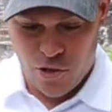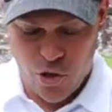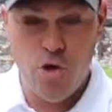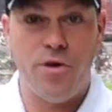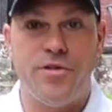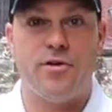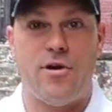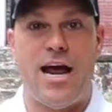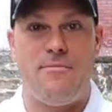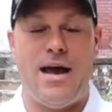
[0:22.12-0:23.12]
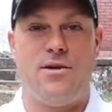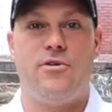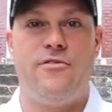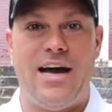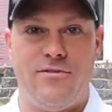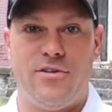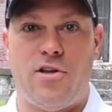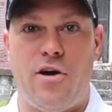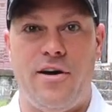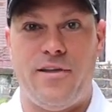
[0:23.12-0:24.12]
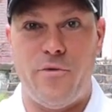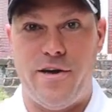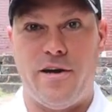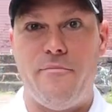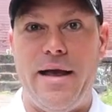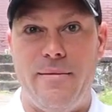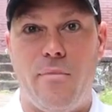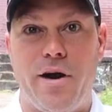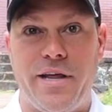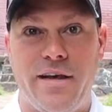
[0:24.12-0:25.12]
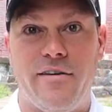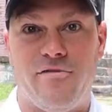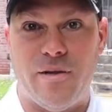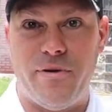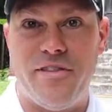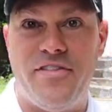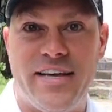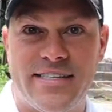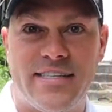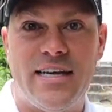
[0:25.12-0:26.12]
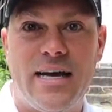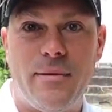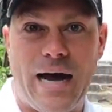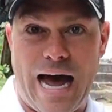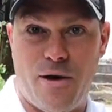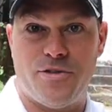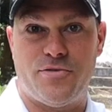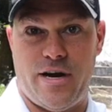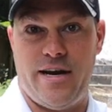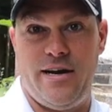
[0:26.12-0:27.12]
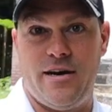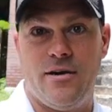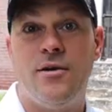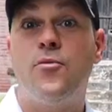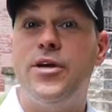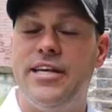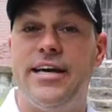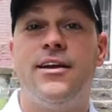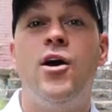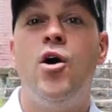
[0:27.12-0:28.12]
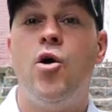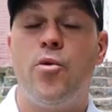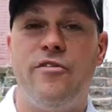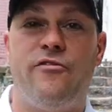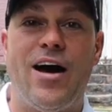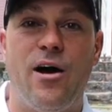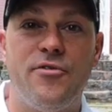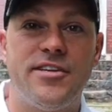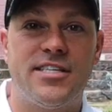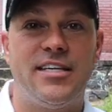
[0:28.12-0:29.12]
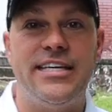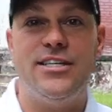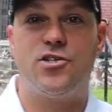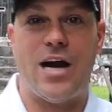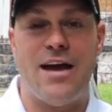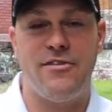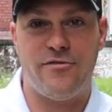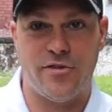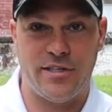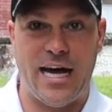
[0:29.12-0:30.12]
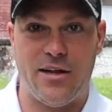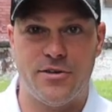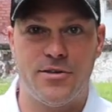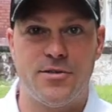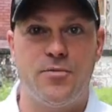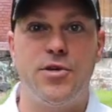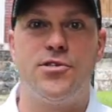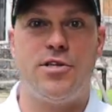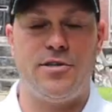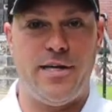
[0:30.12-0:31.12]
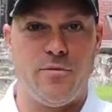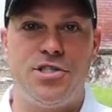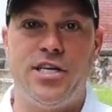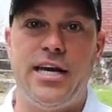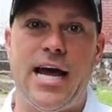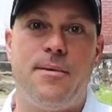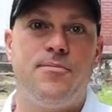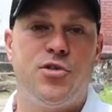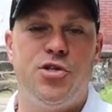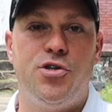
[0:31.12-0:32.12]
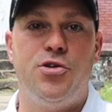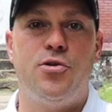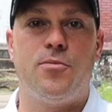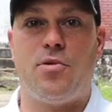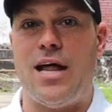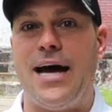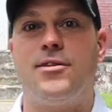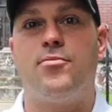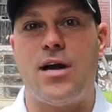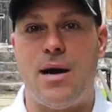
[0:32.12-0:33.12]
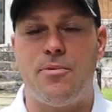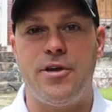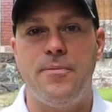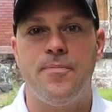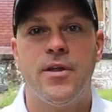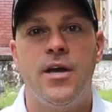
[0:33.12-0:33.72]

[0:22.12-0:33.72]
Who in their right mind would have ever thought that we could have made money flipping this house right here? We did. We found this lead driving for dollars. We used our deal machine app to plot the property.